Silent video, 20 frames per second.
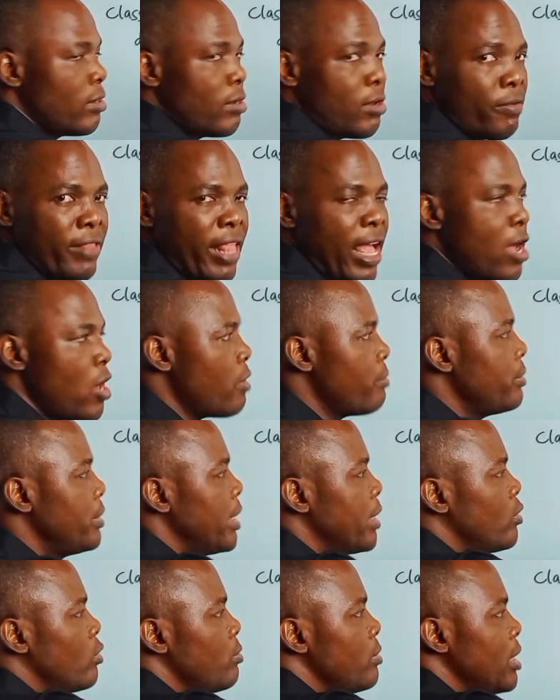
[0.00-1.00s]
of that
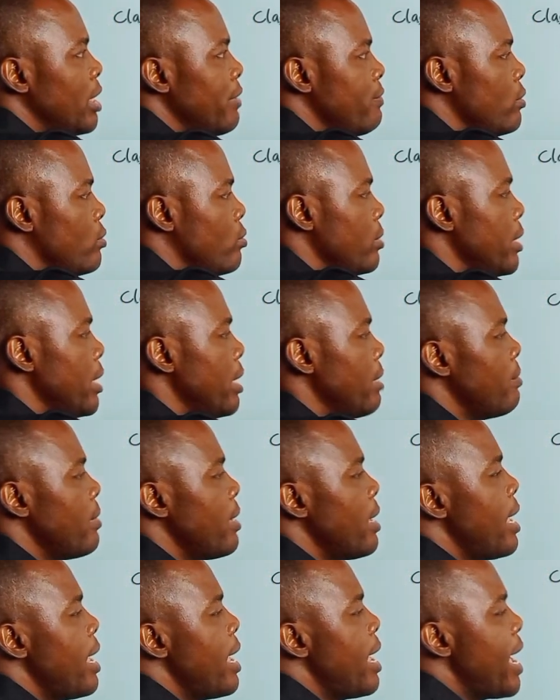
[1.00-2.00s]
object will be given to name,
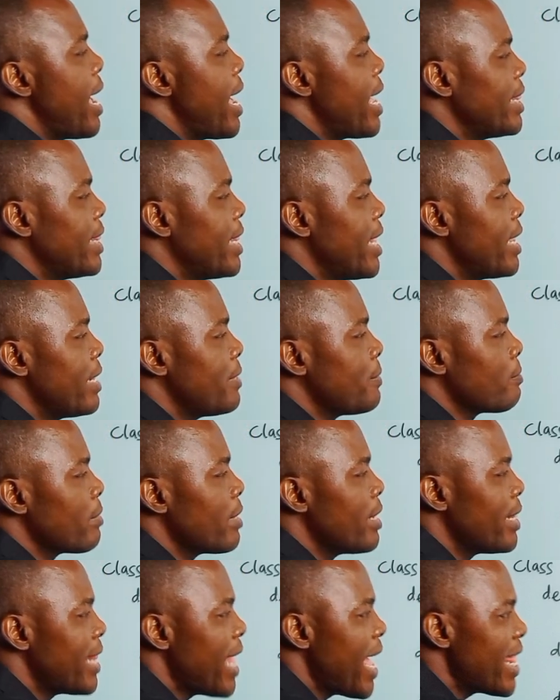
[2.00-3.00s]
and then
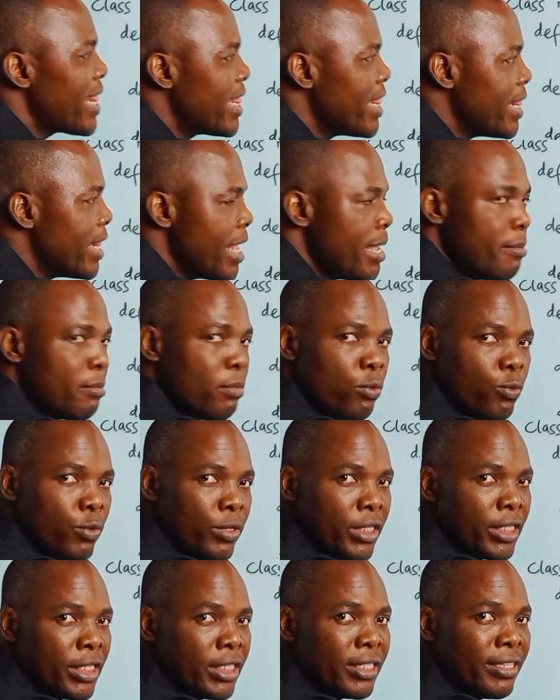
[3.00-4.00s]
that name,
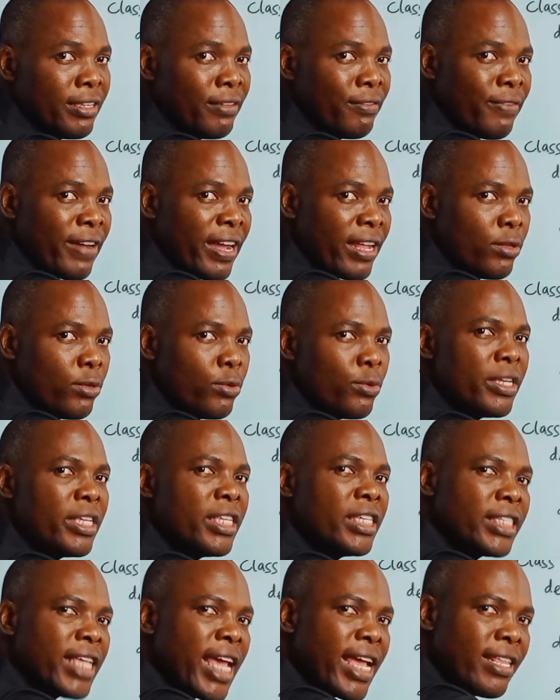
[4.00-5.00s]
which is the value
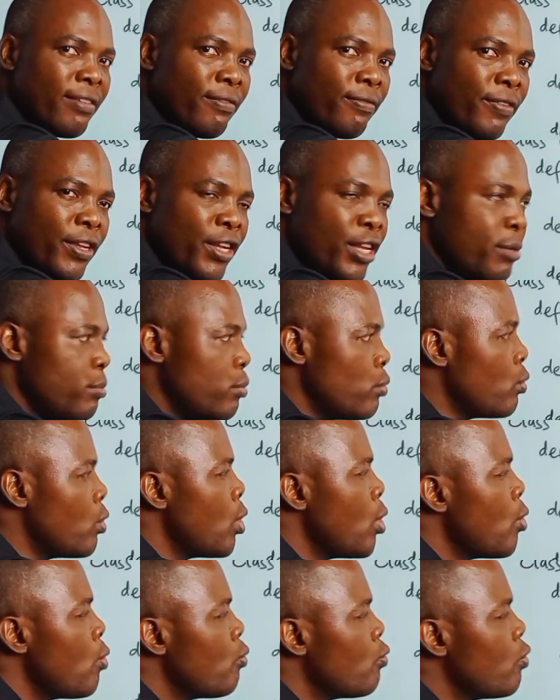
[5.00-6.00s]
inside the variable,
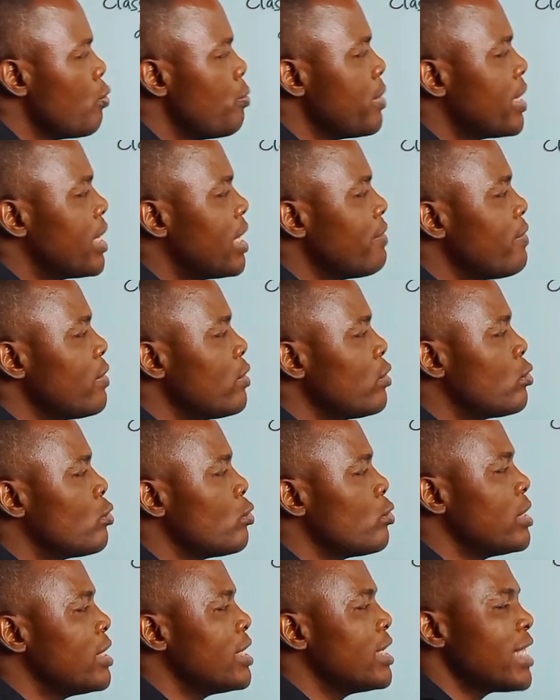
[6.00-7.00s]
will be given
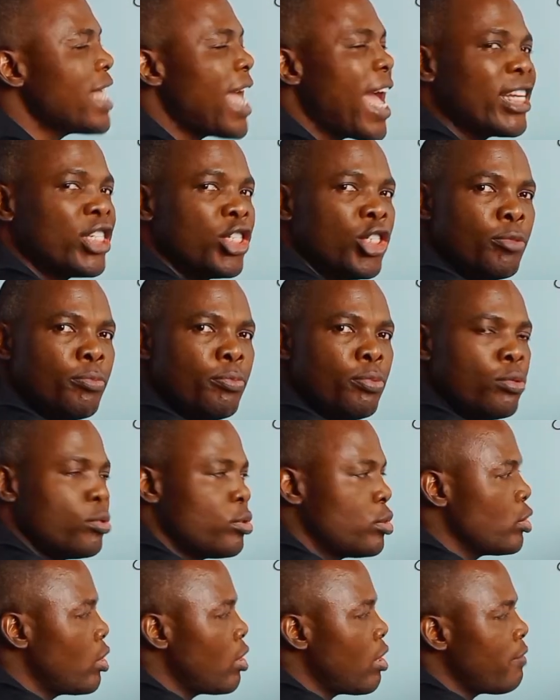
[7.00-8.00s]
to this
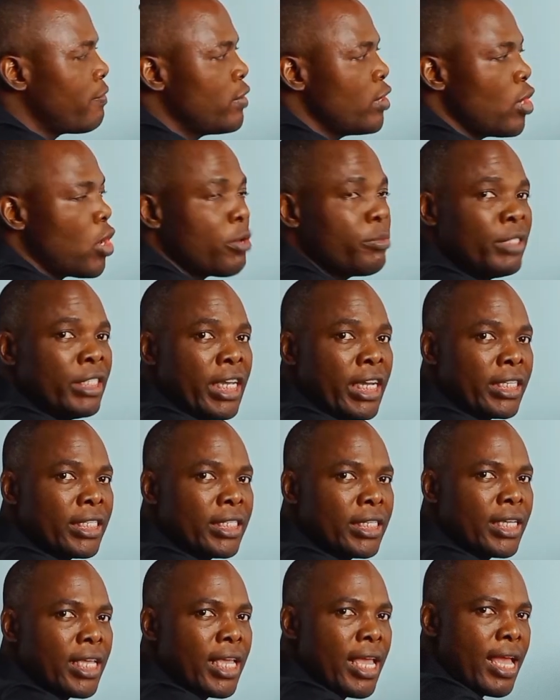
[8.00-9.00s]
attribute of the object,